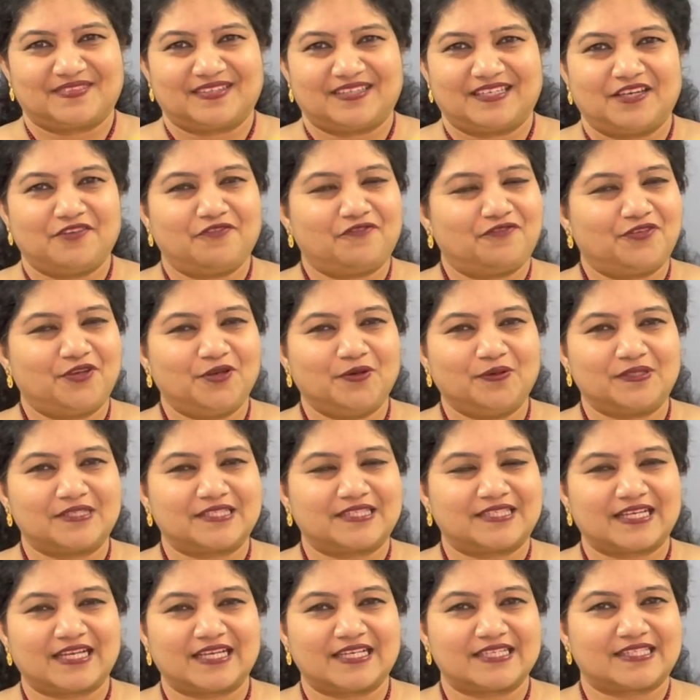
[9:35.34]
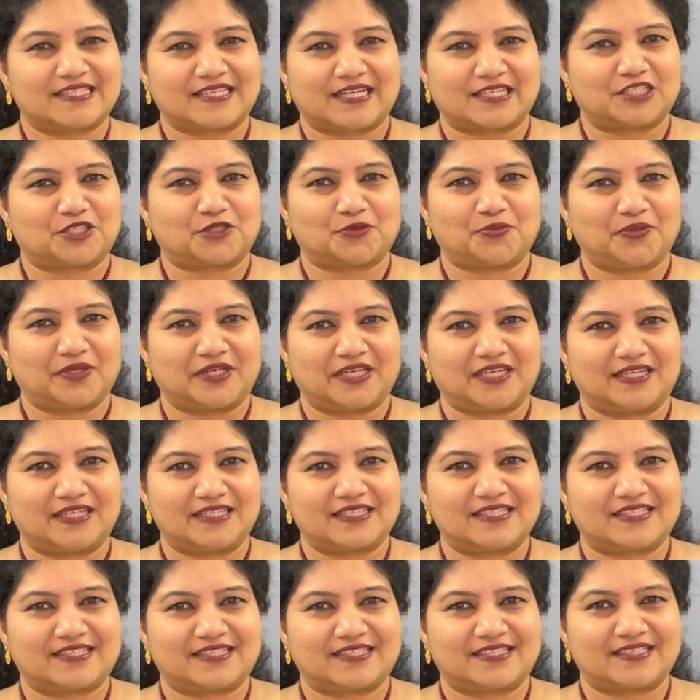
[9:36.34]
If you say such
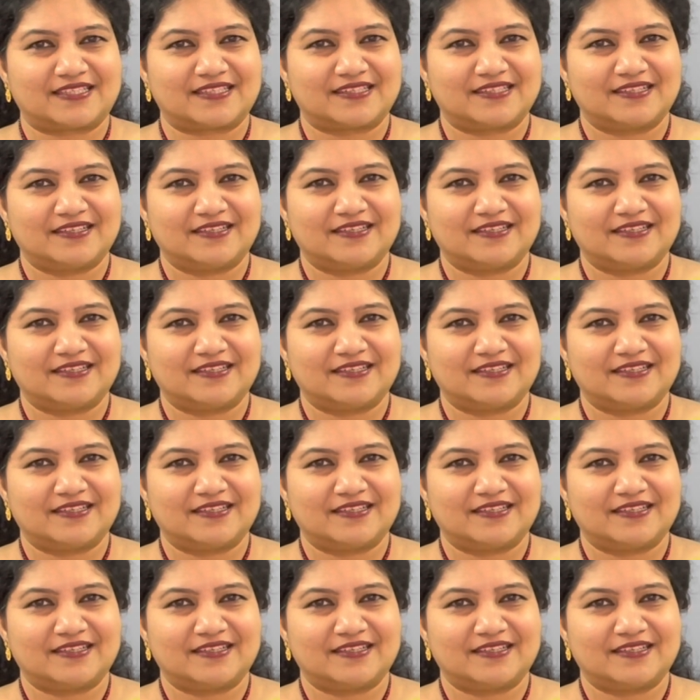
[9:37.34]
words,